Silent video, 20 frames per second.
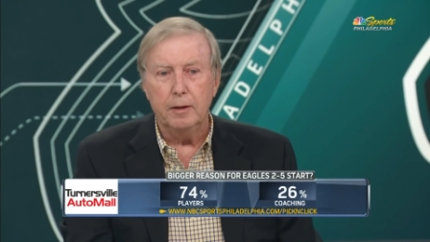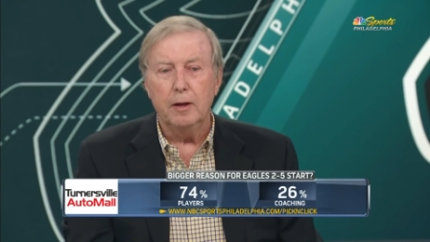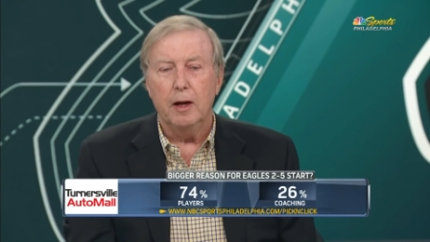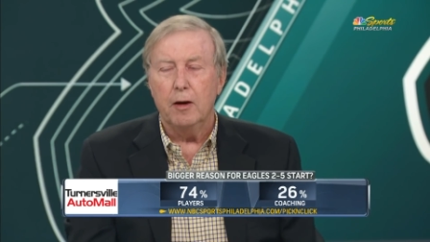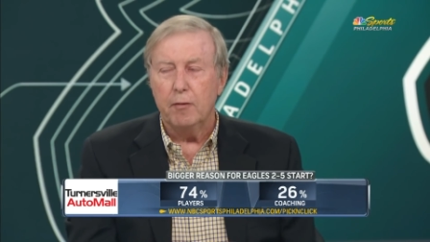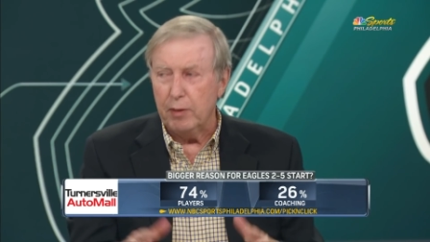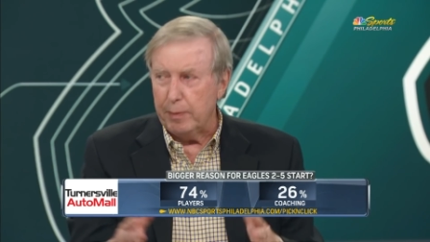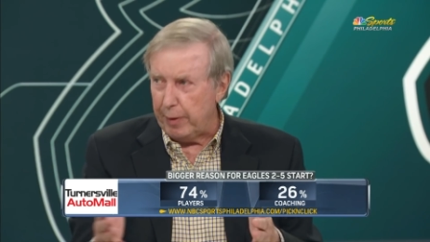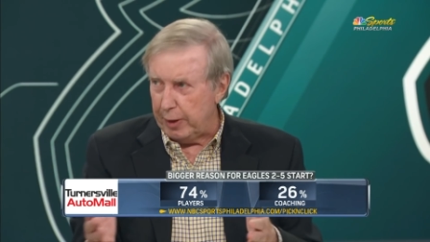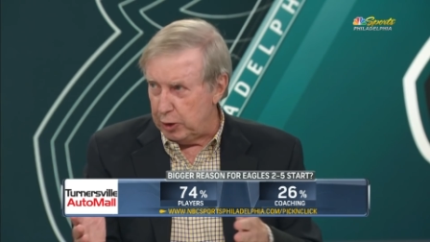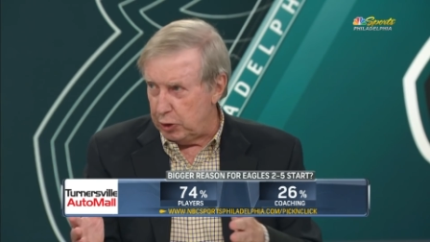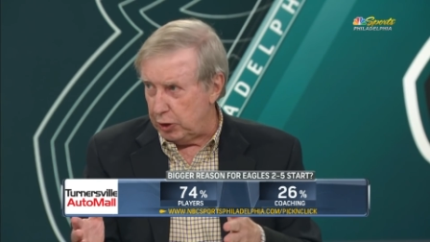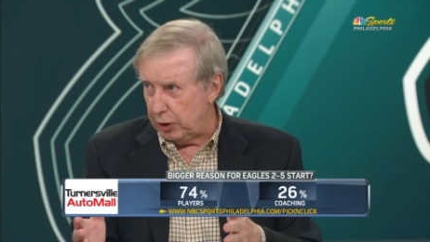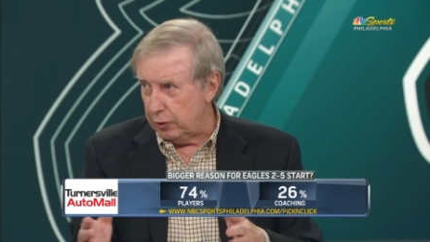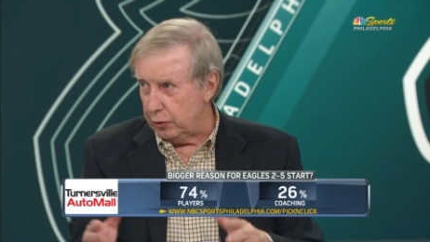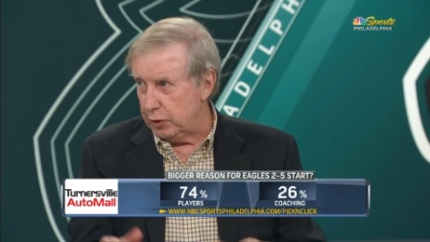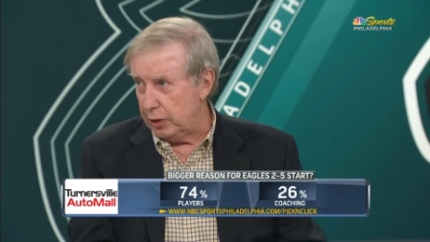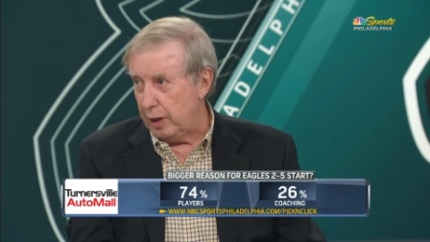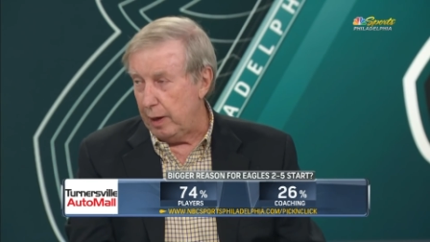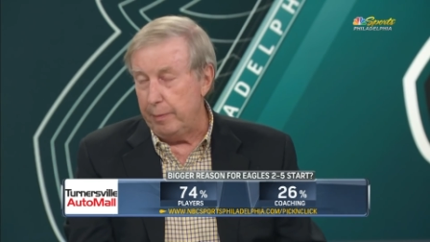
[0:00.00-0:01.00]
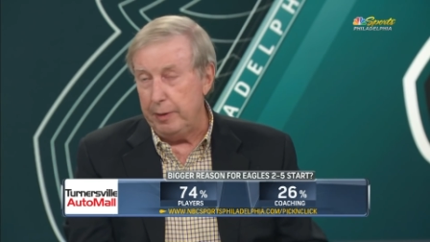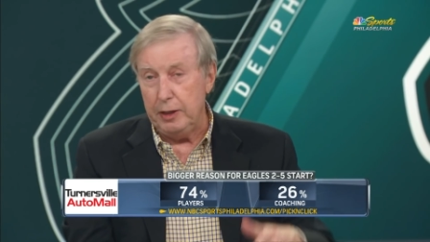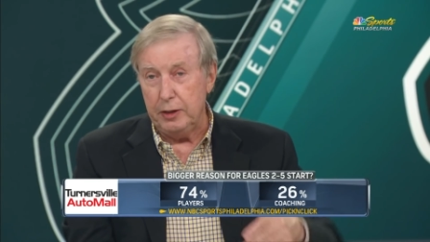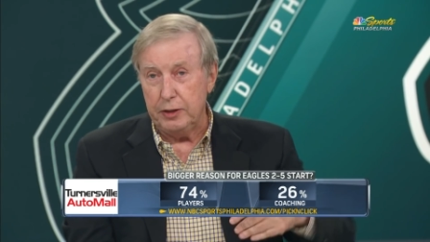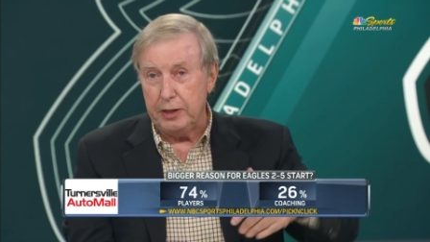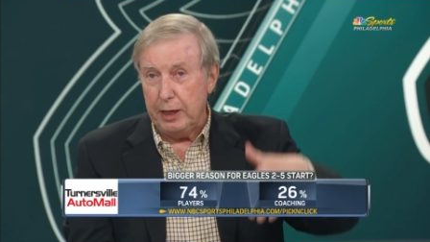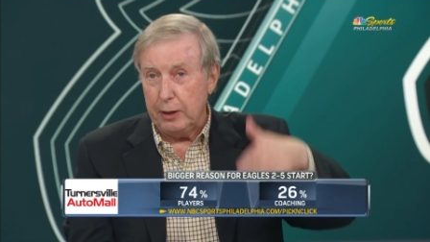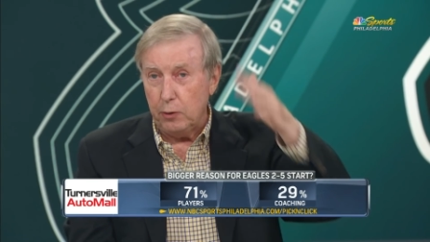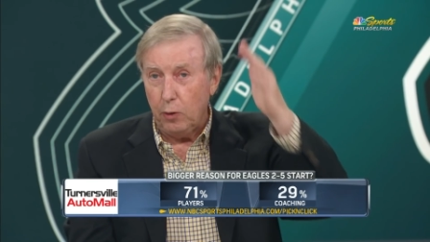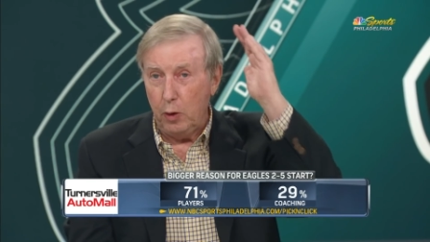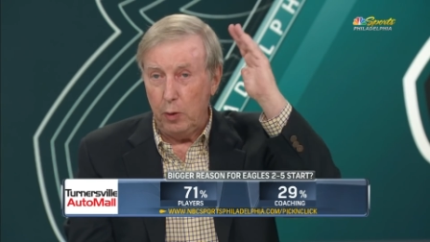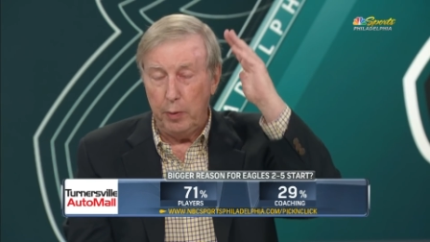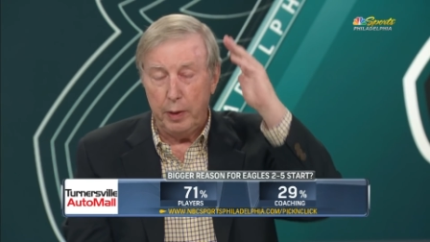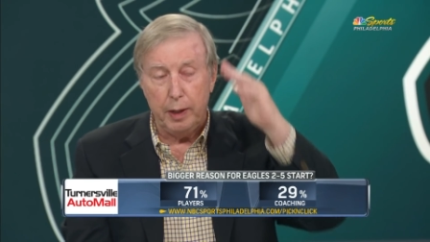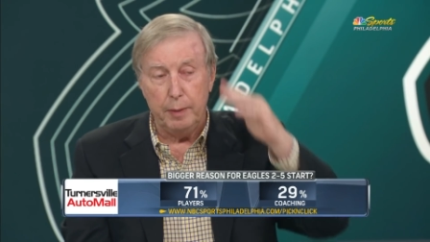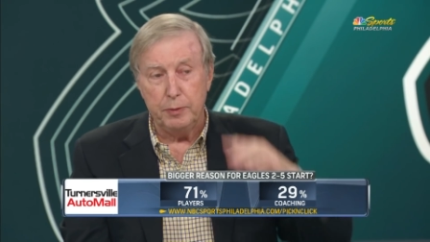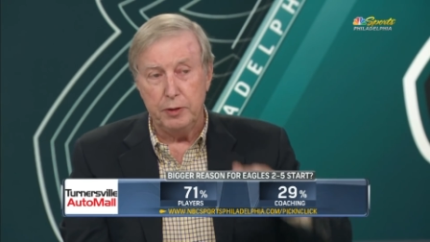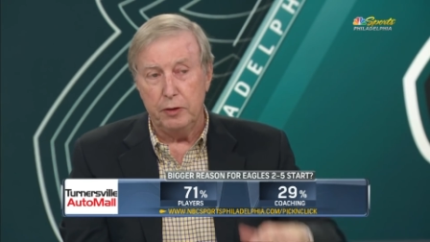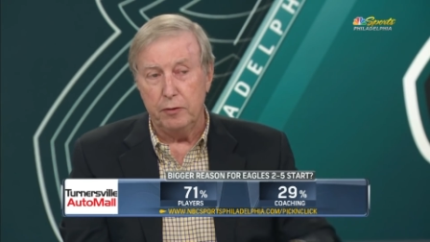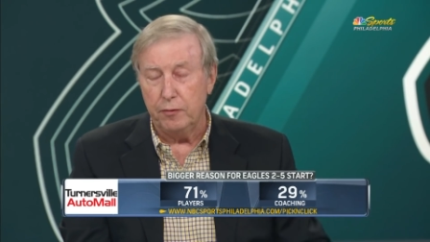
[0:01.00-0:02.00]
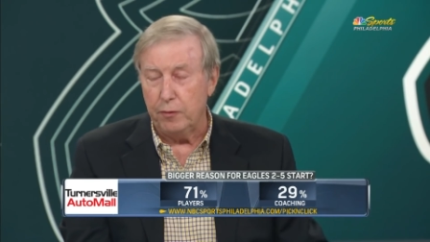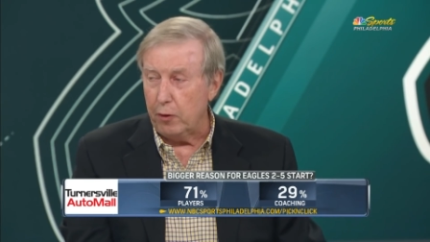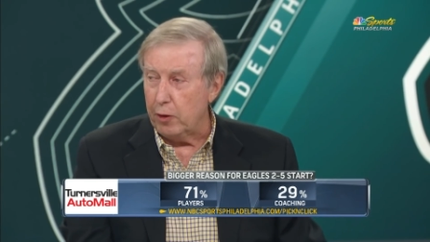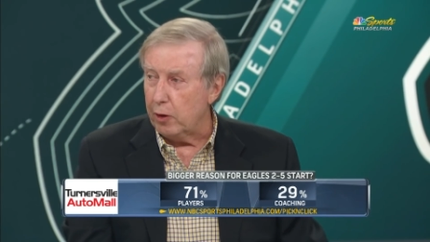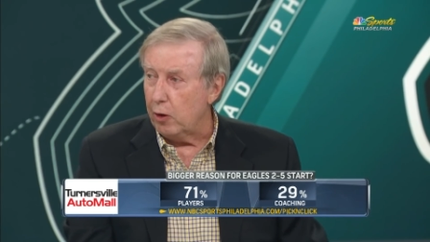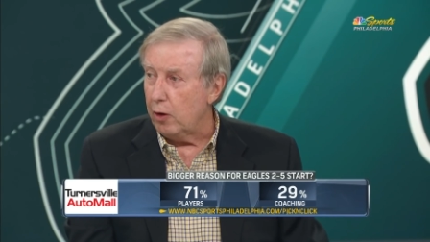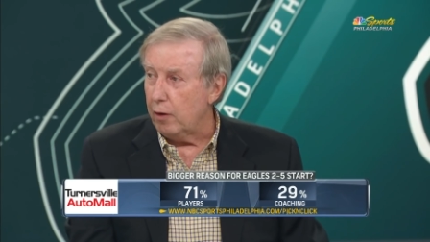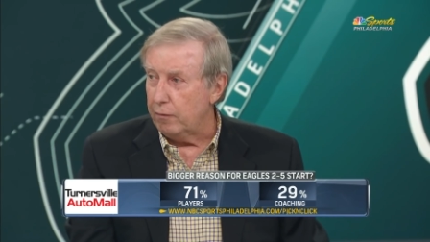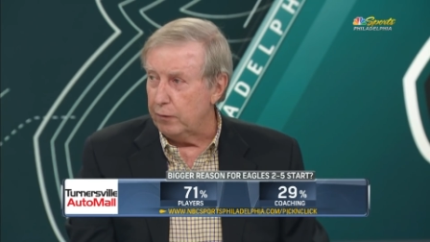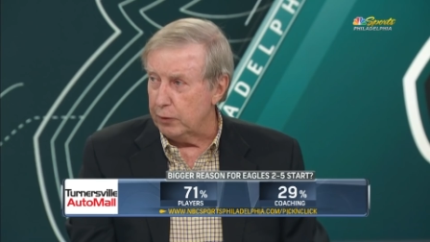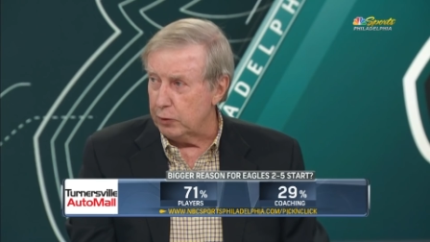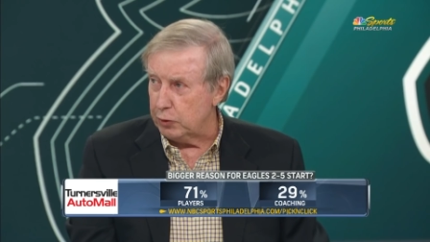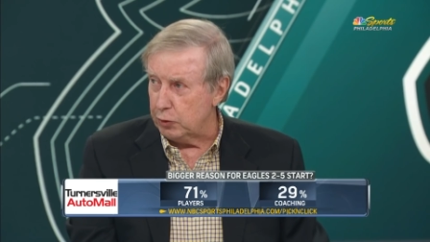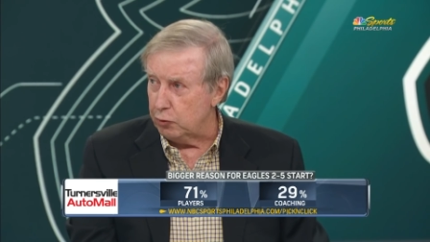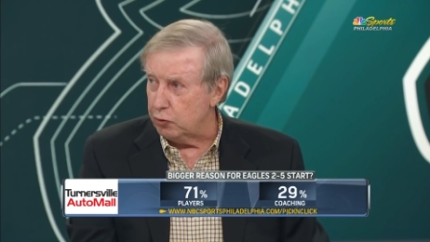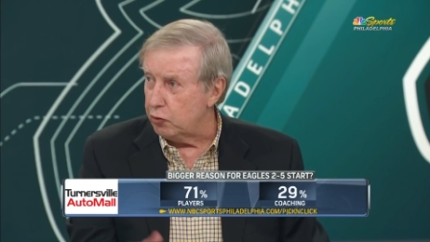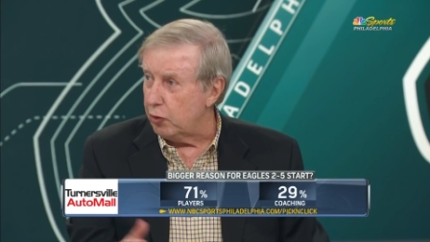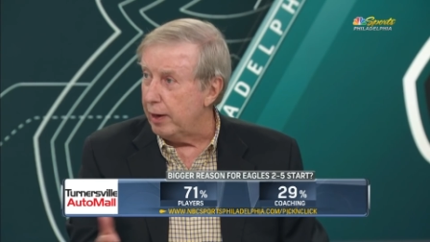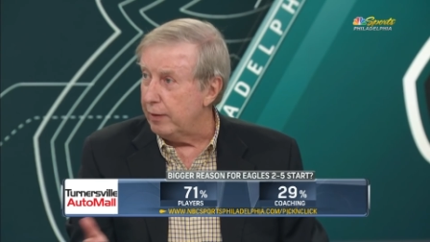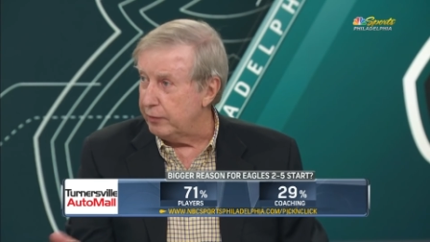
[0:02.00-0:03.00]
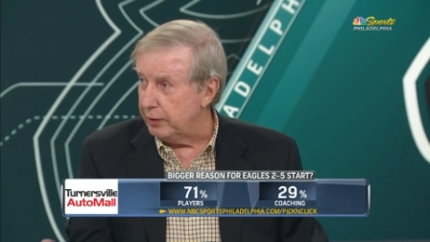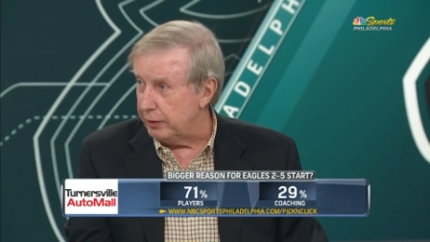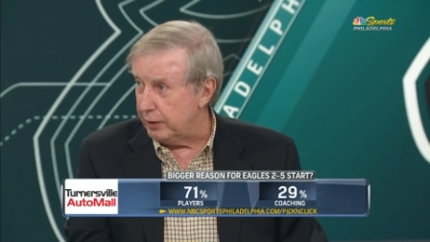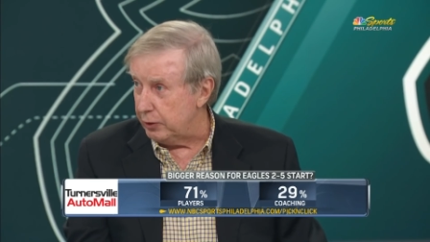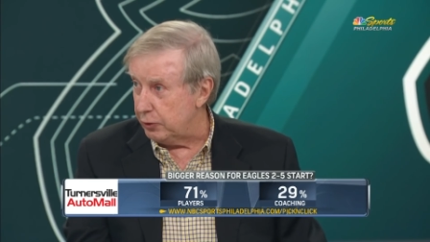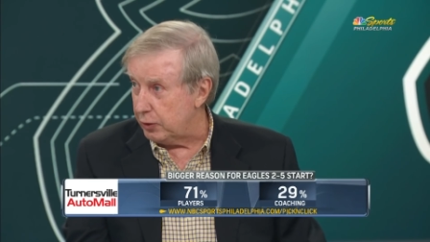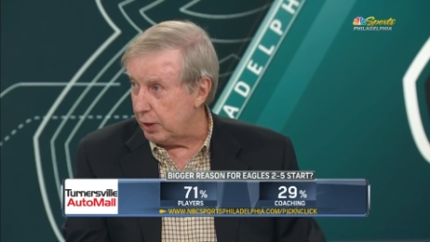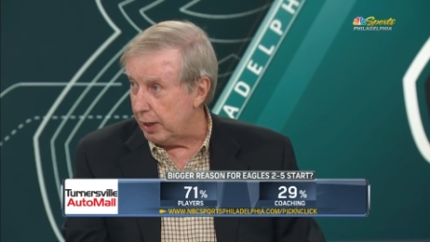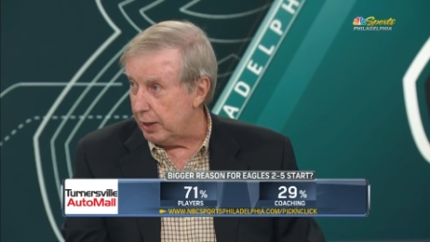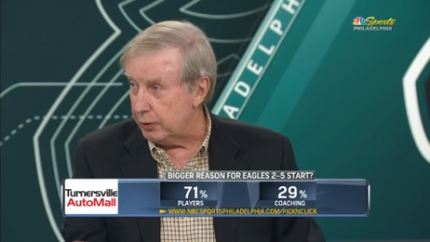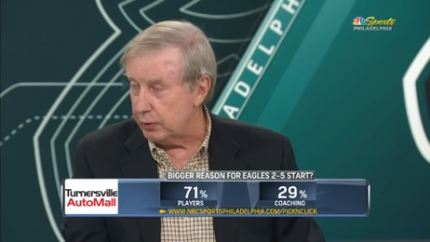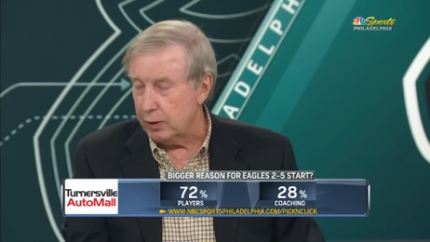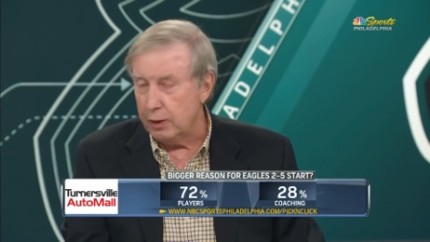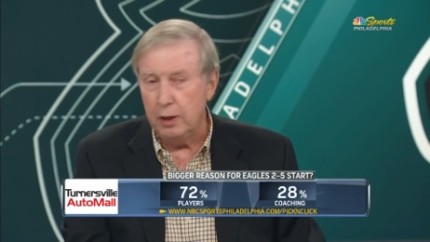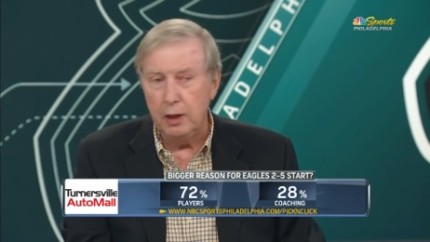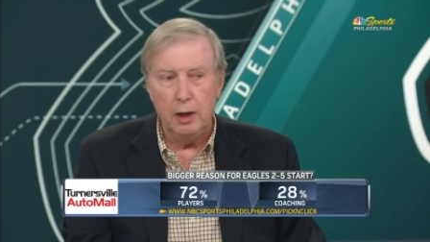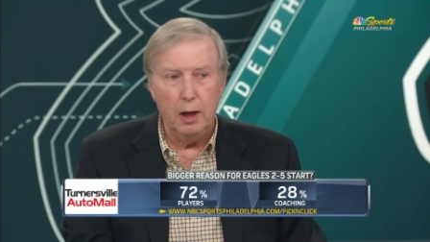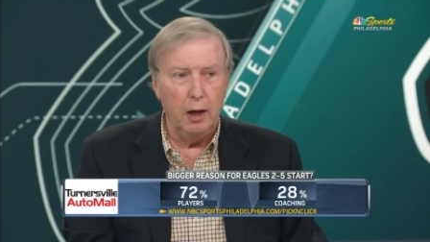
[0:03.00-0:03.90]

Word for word: everybody shares it. I mean, you can take it all the way up to the front office who drafted these guys.